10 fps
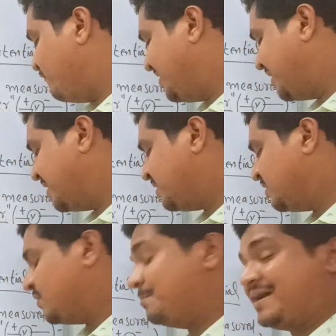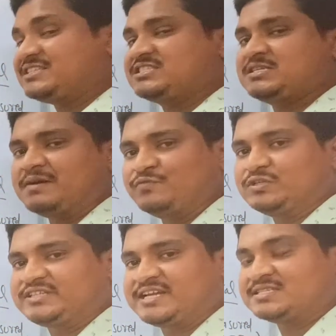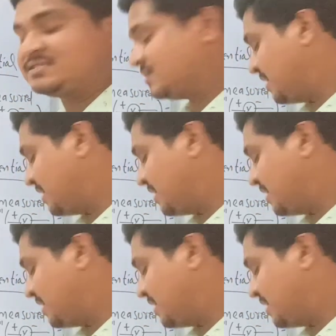we get maximum voltage